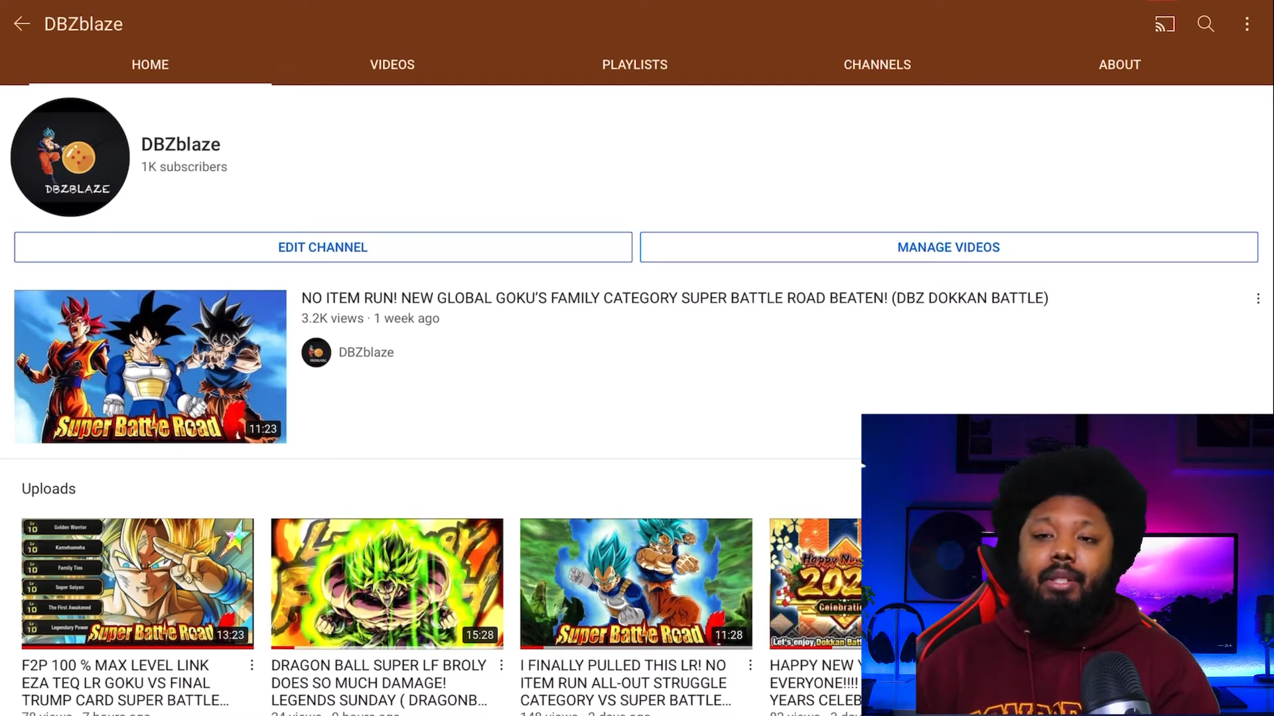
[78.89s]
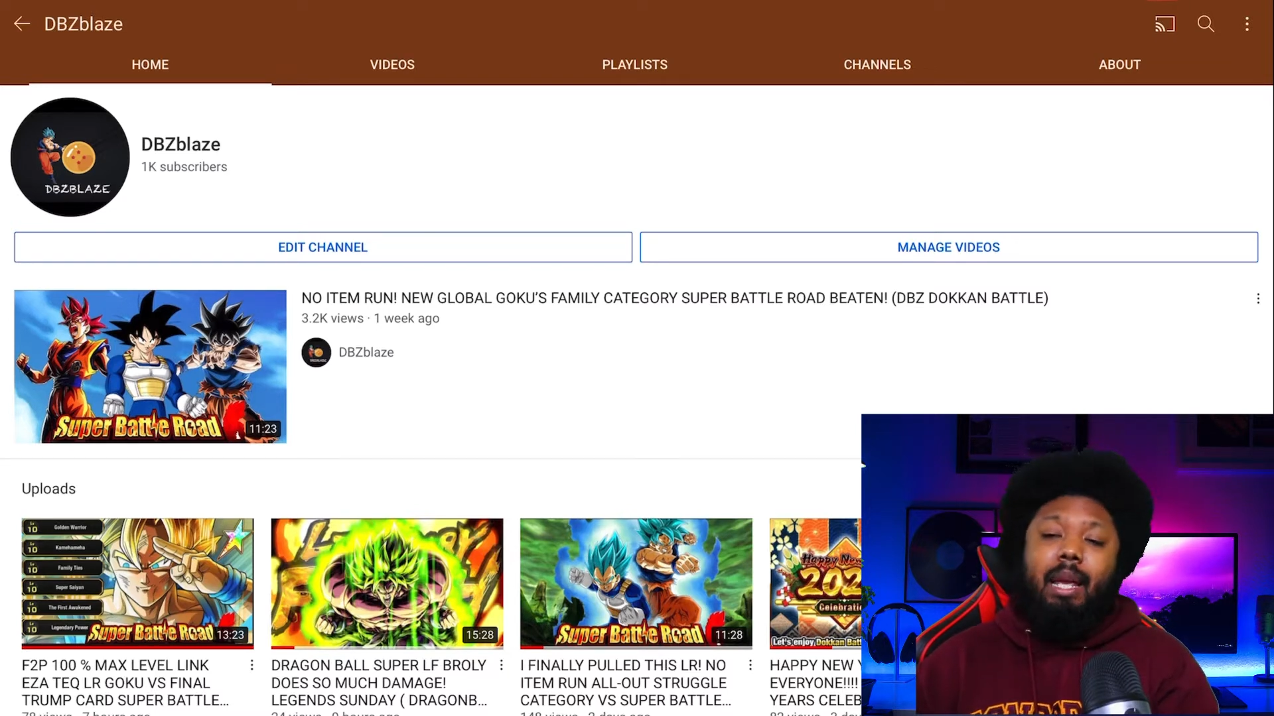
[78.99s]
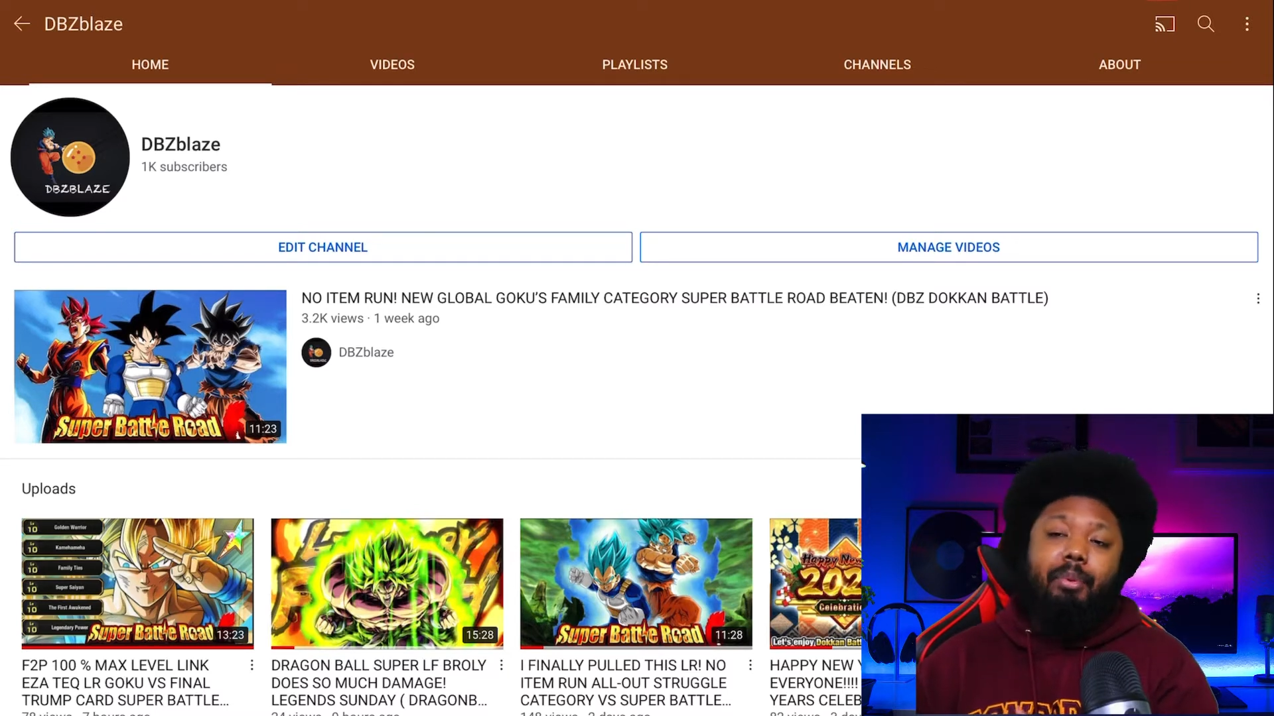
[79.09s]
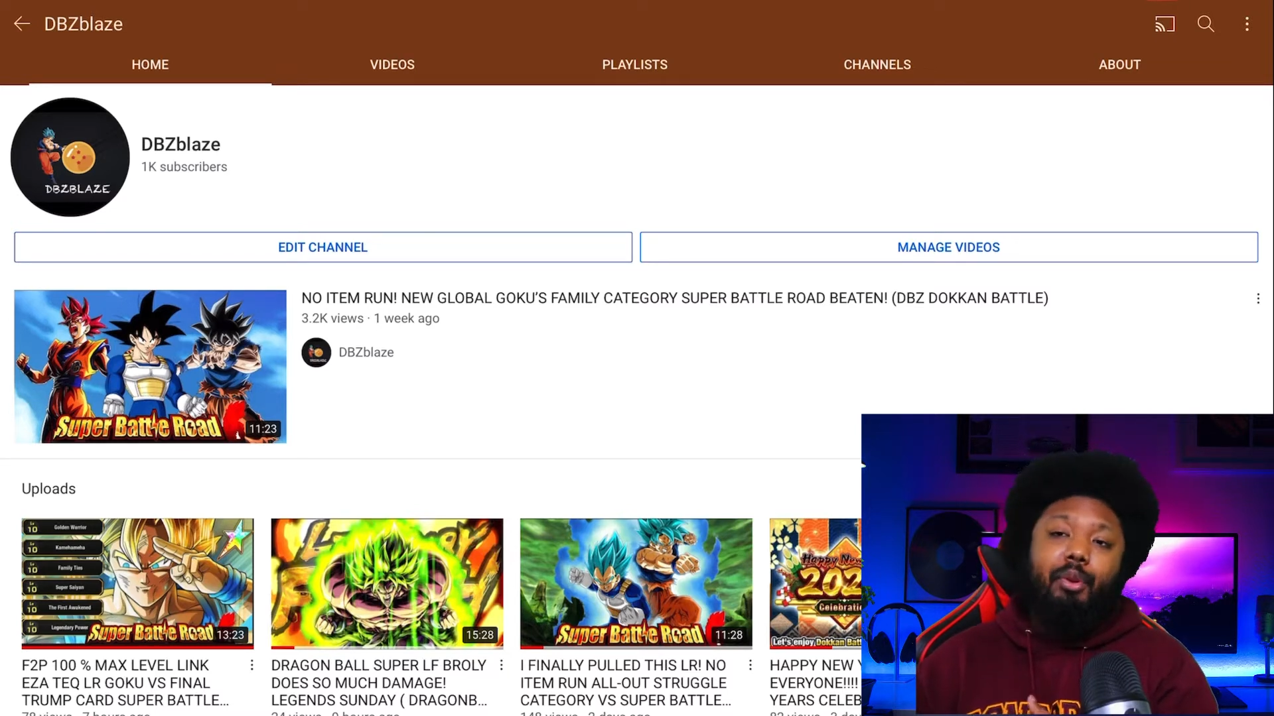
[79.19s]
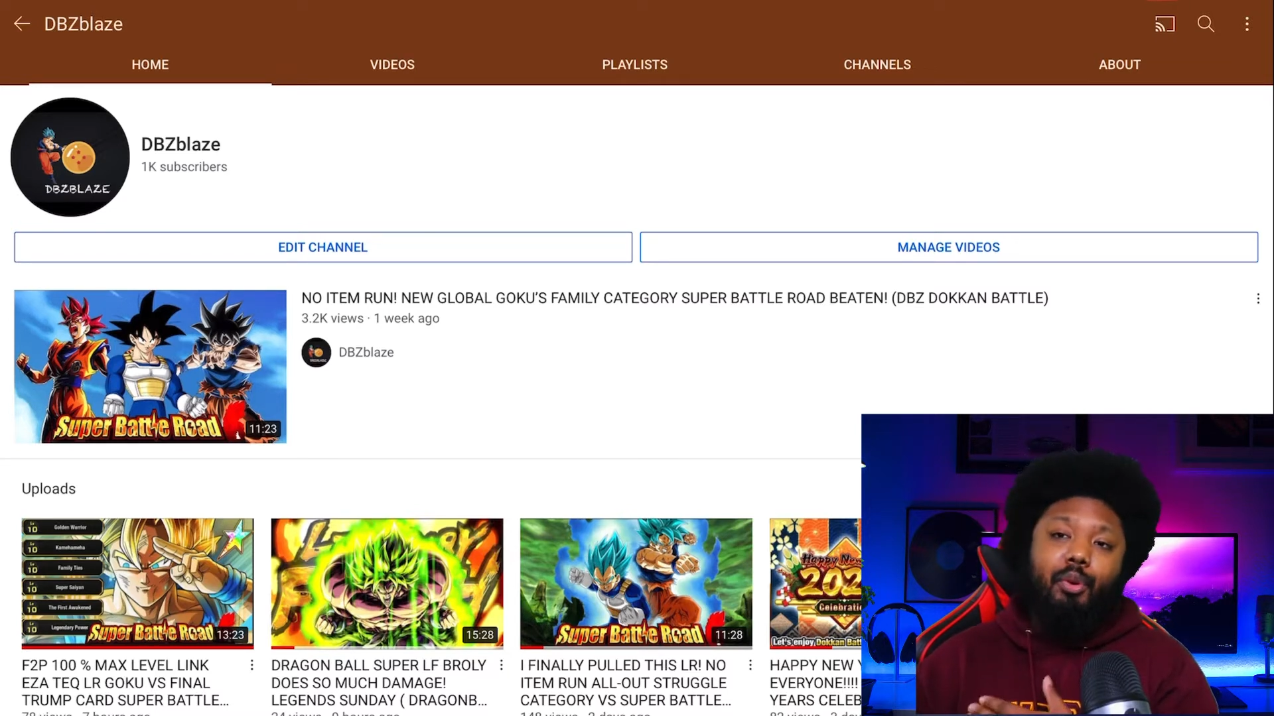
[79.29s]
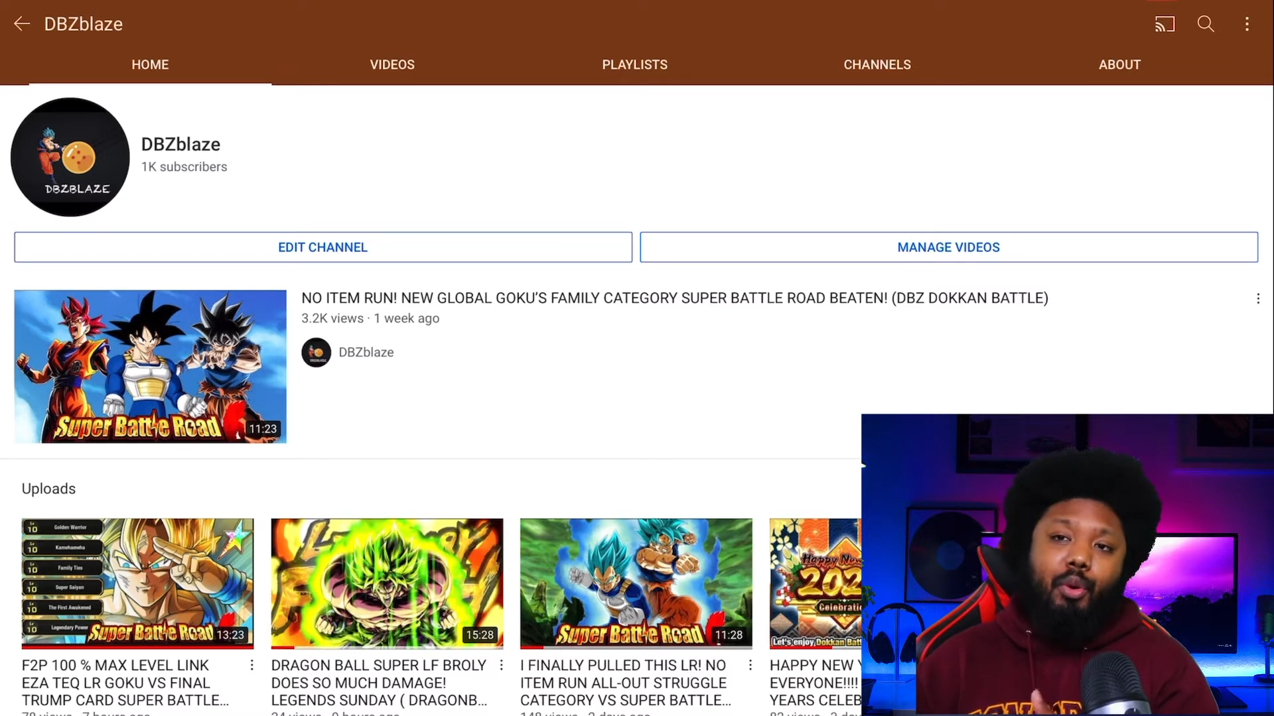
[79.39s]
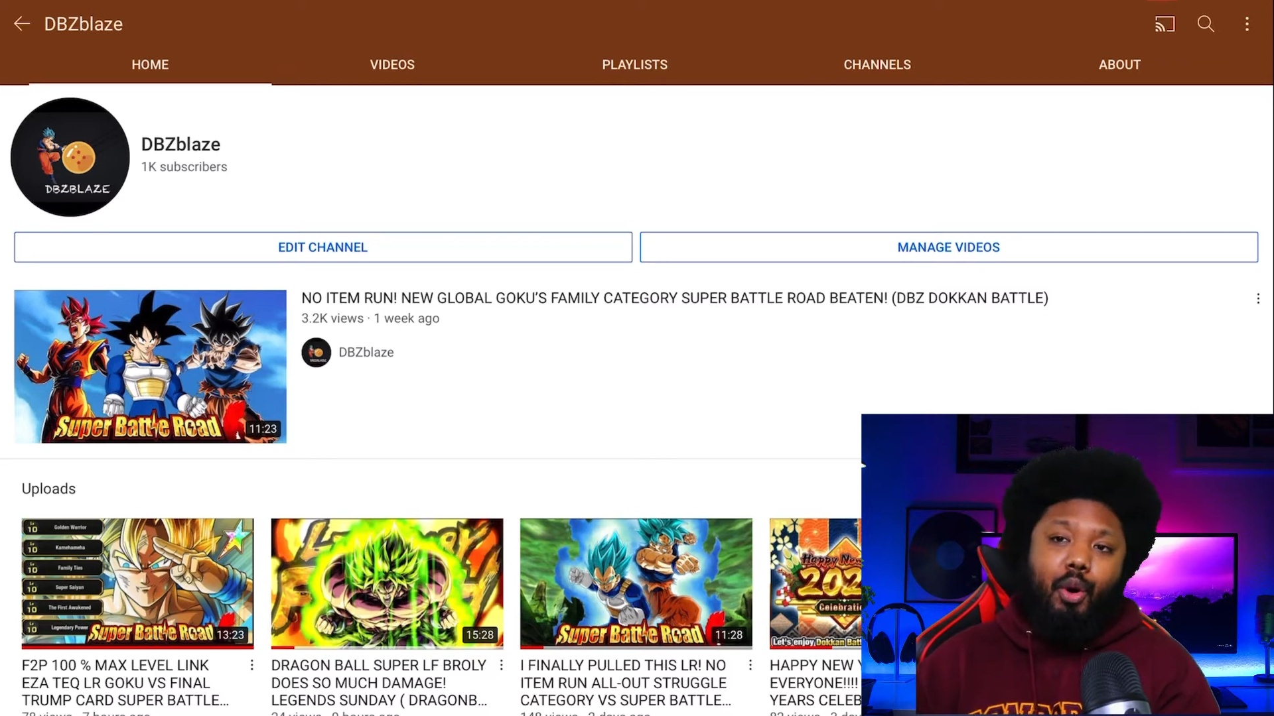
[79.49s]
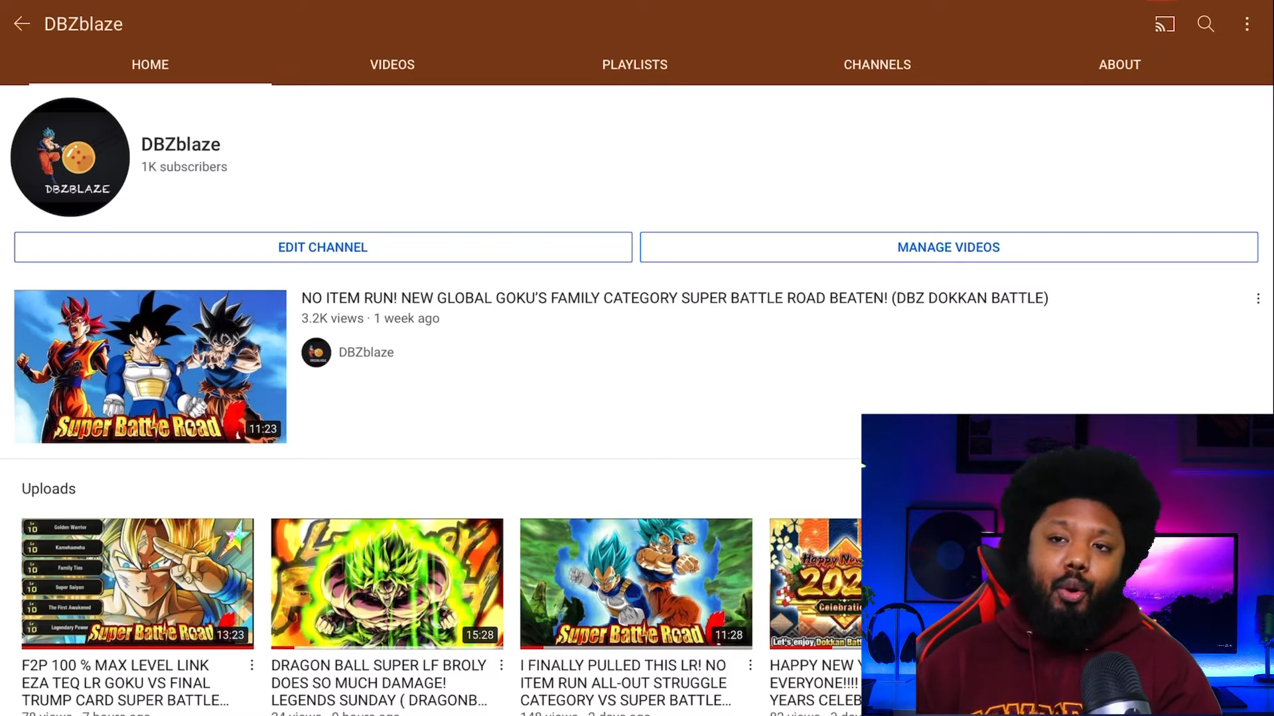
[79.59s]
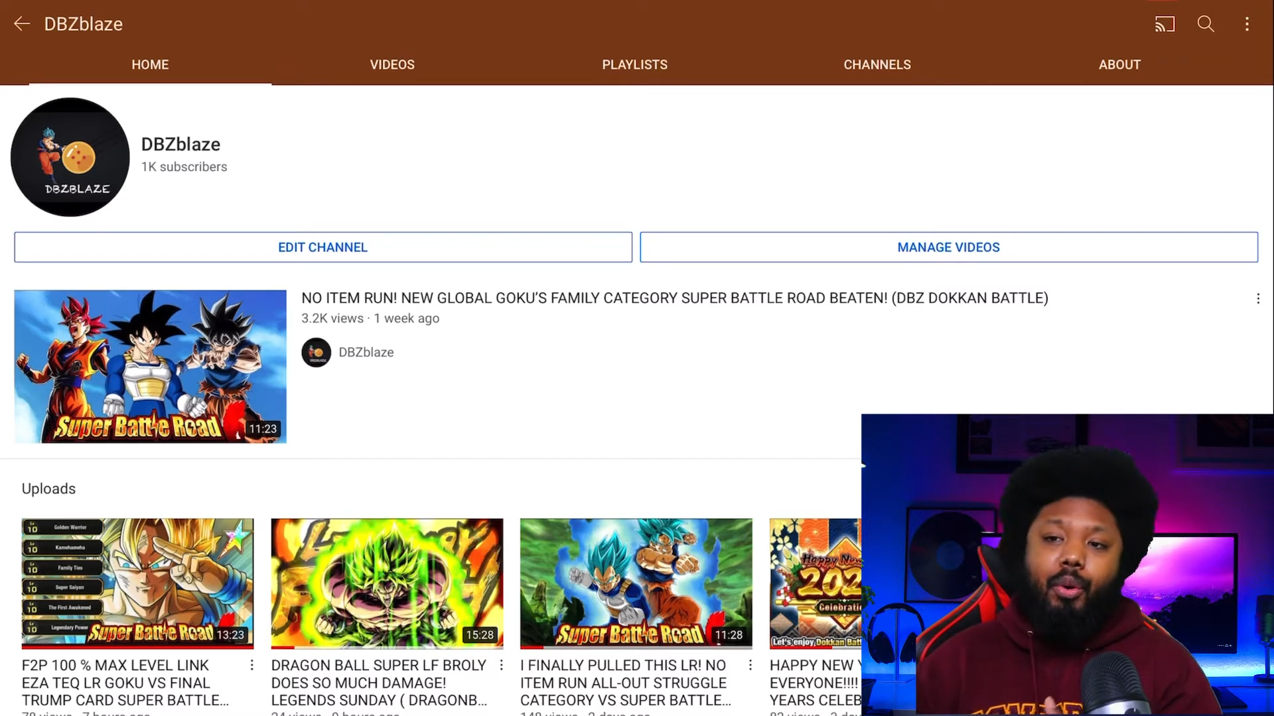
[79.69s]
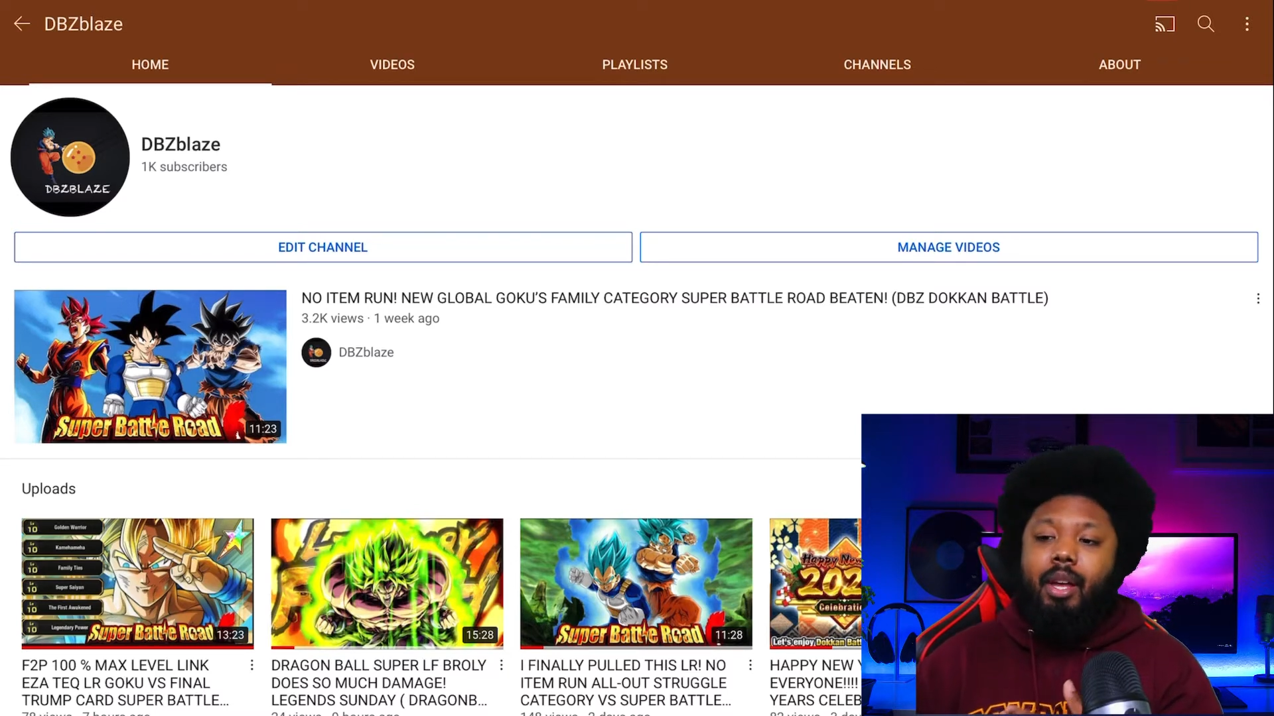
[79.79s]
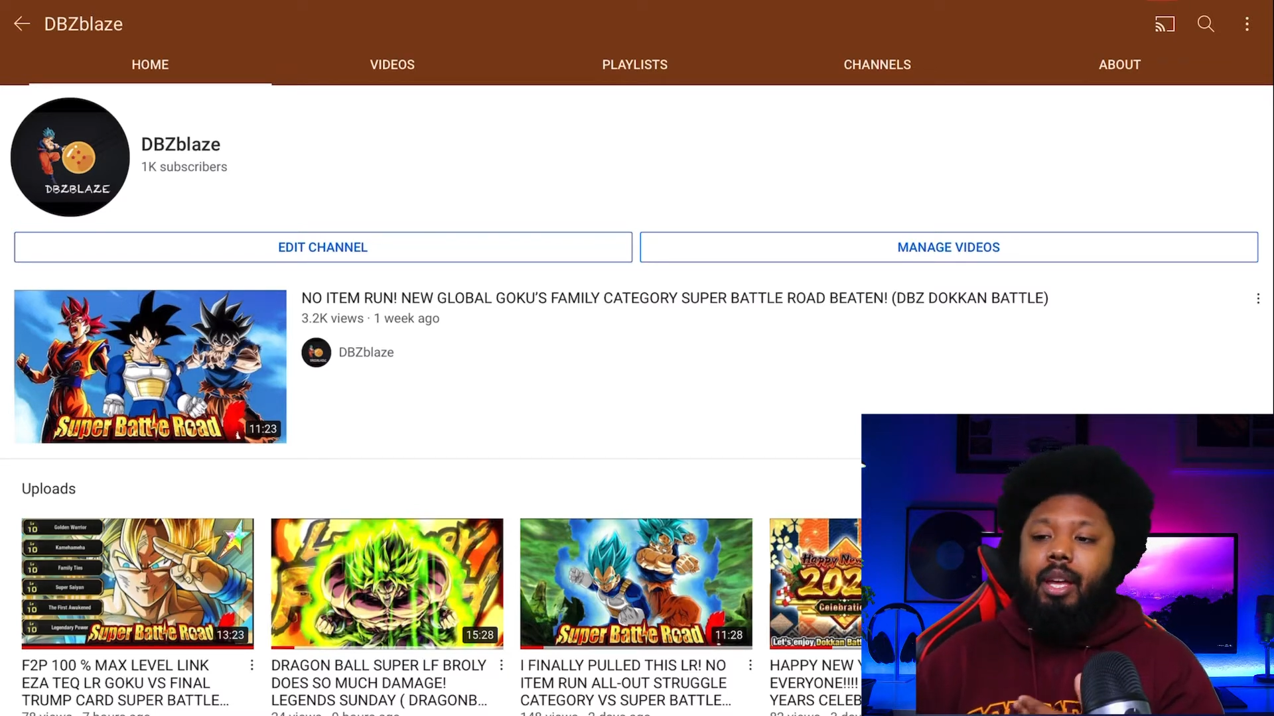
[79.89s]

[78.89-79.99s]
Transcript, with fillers: able to grow